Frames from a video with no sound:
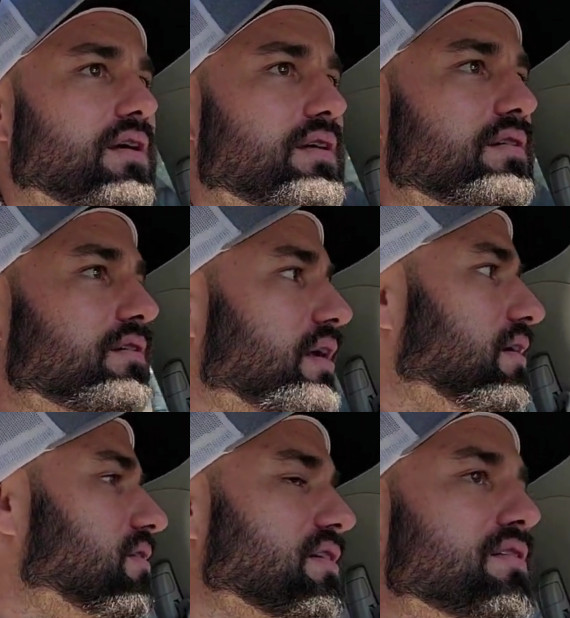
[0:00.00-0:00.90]
it, like
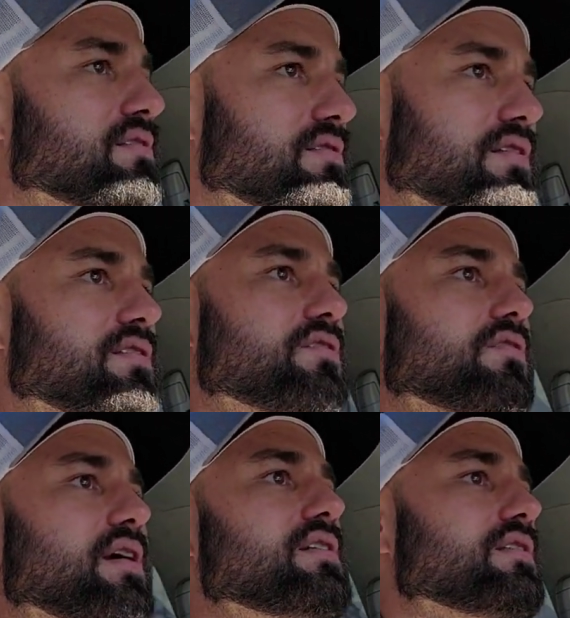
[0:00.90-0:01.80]
this is, this is
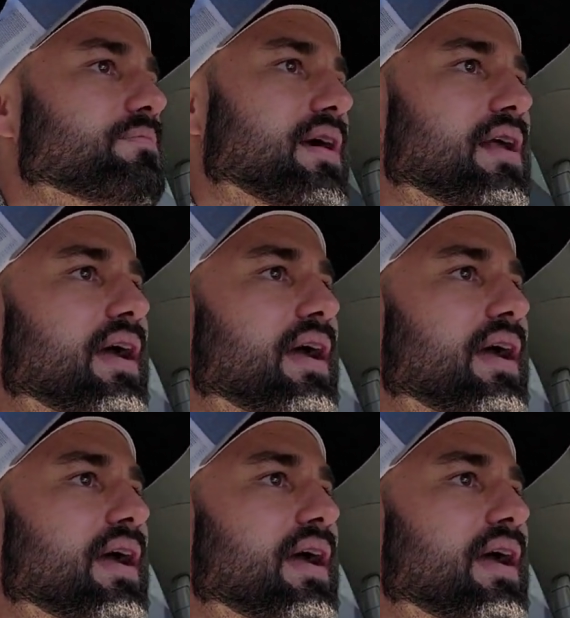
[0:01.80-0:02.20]
crazy, man.